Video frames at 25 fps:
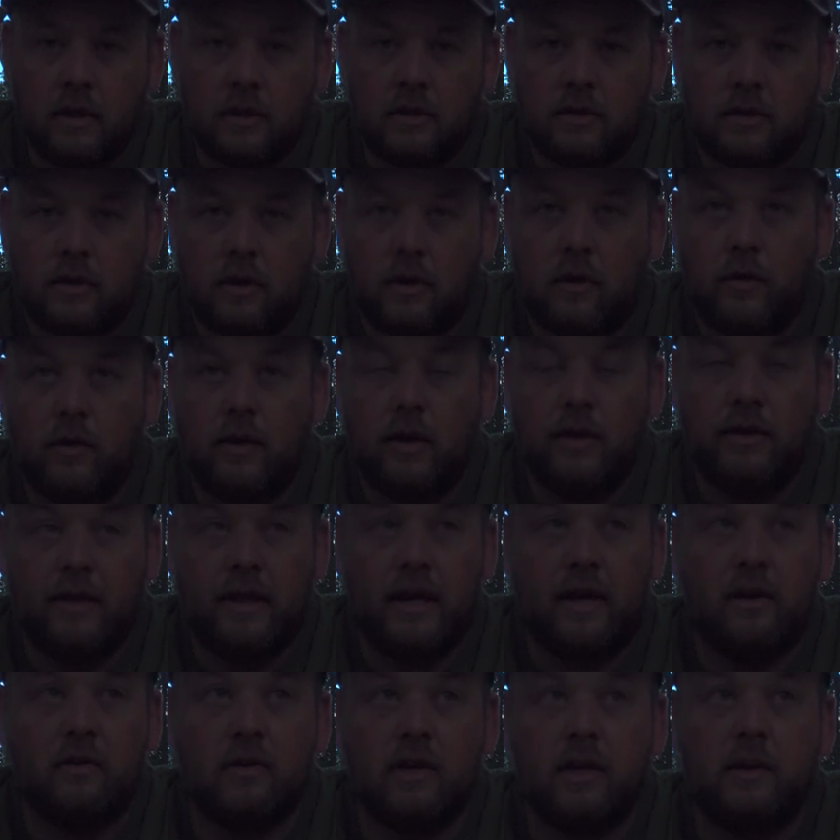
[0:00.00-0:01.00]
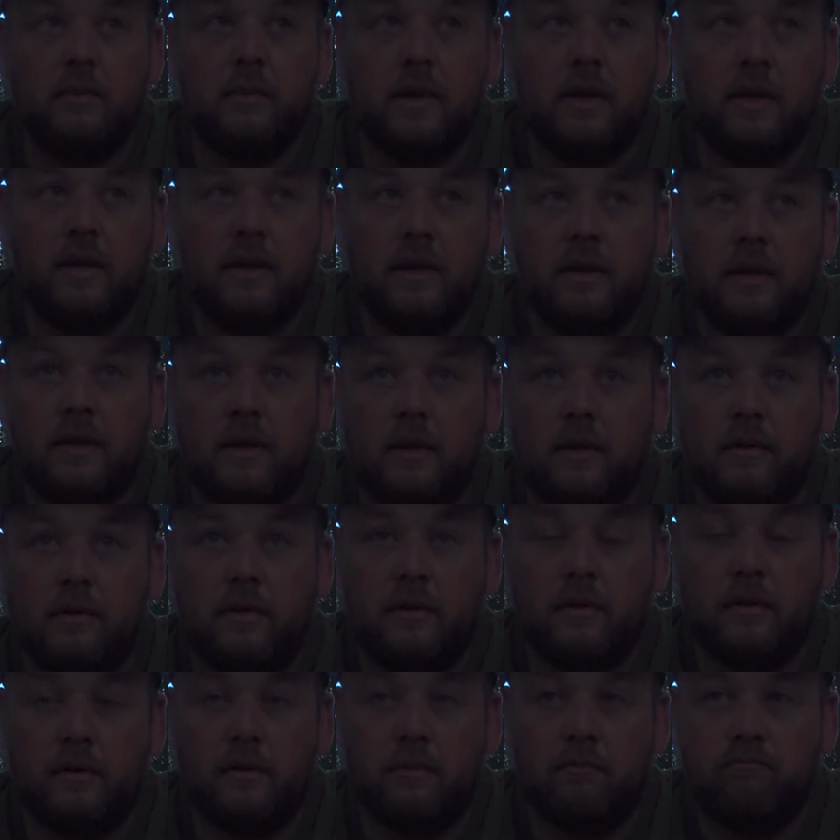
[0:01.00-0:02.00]
So, and that'll get me
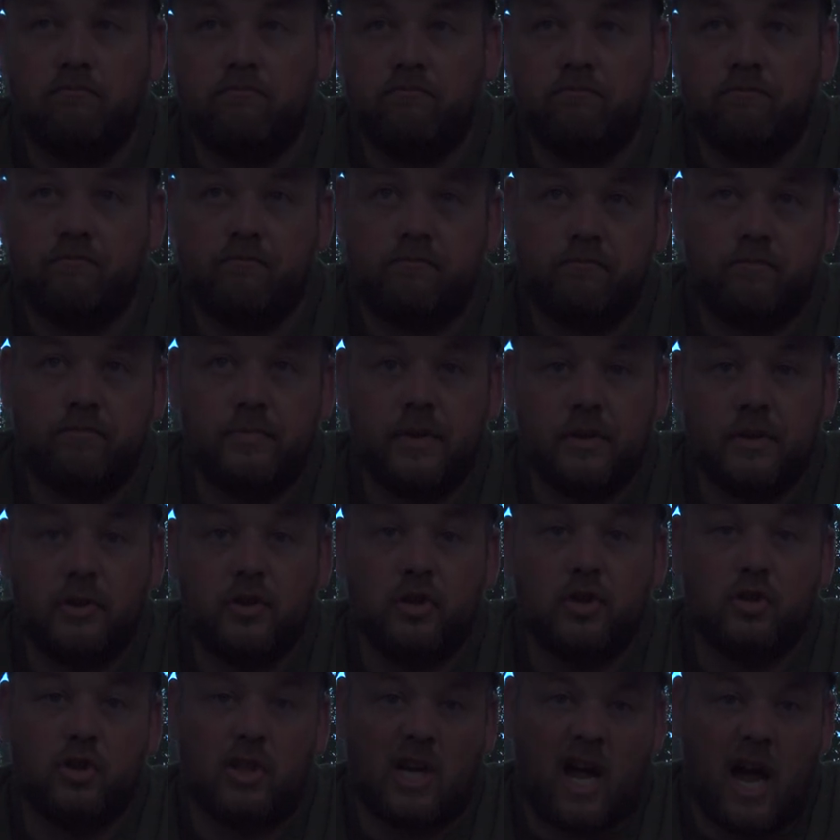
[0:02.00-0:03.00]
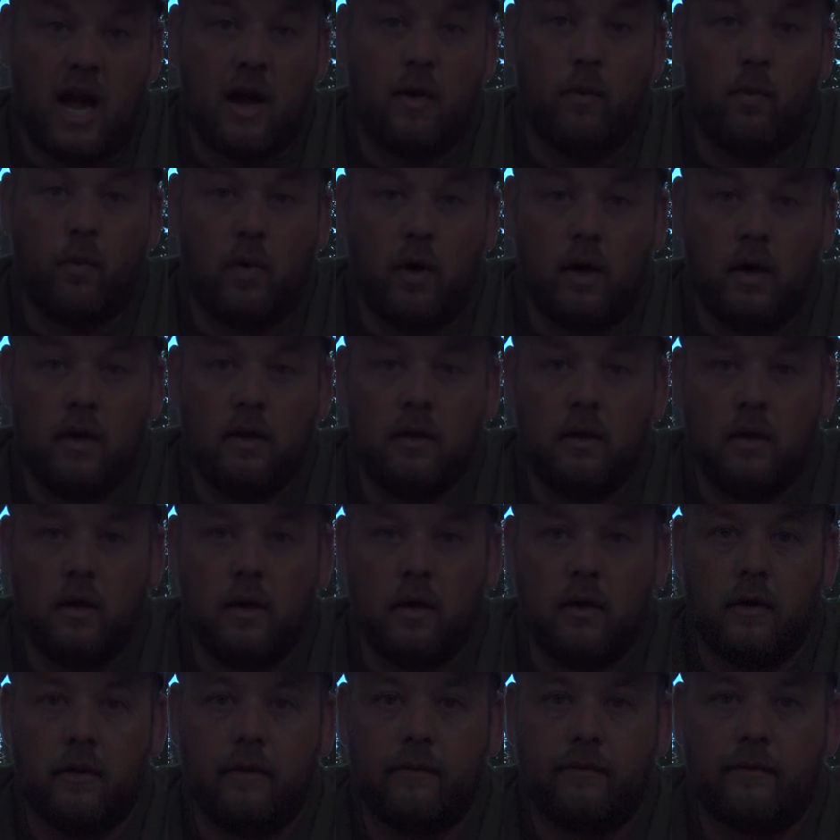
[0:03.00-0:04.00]
the pictures I want
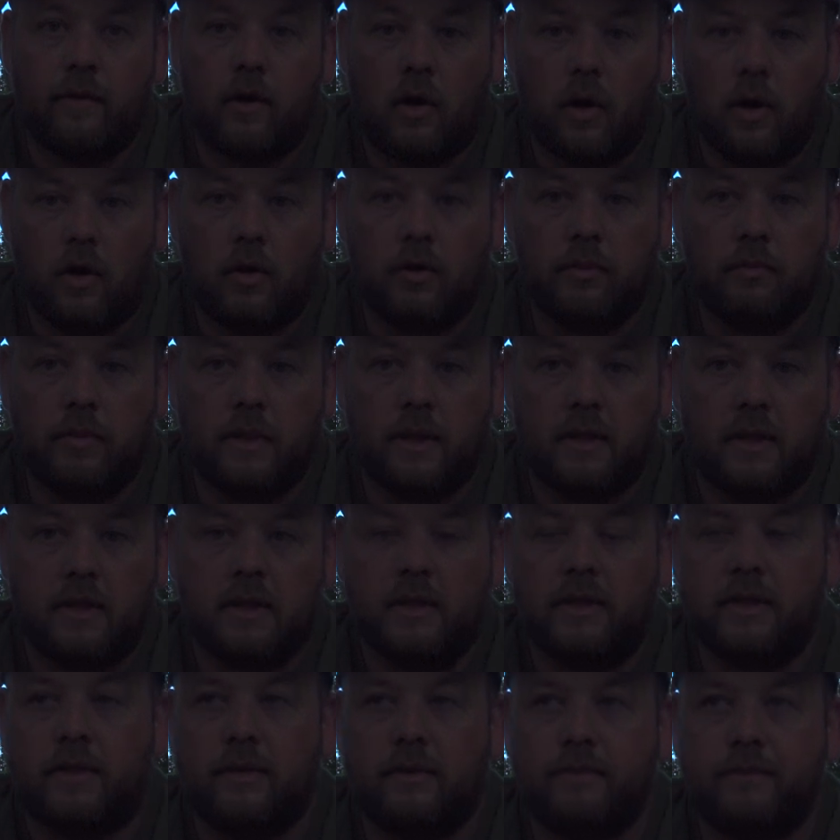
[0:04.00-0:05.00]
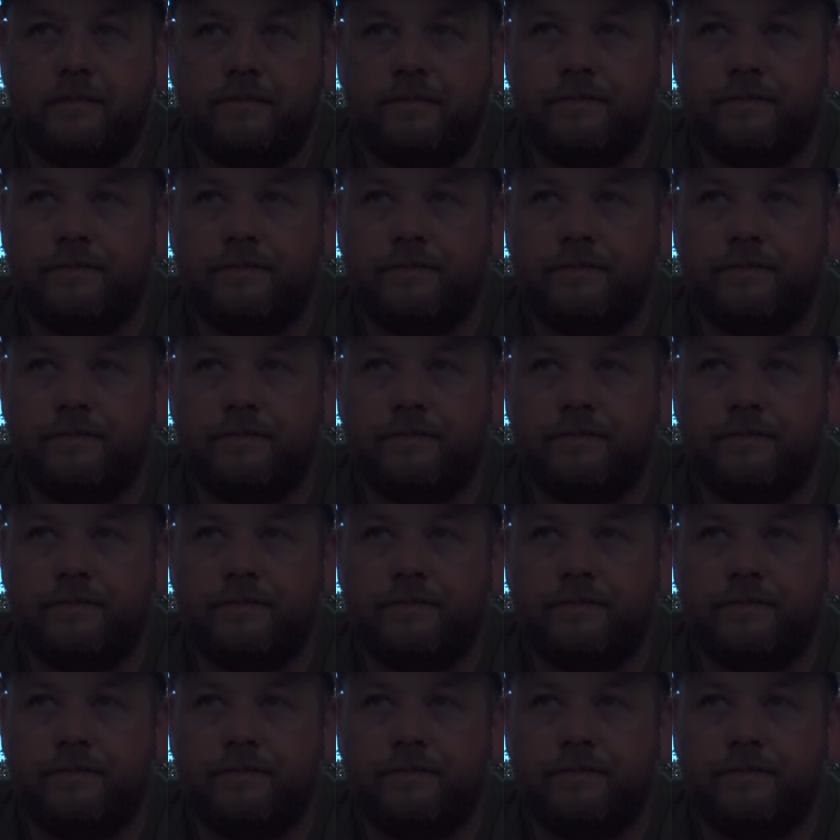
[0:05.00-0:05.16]
of all the big deer.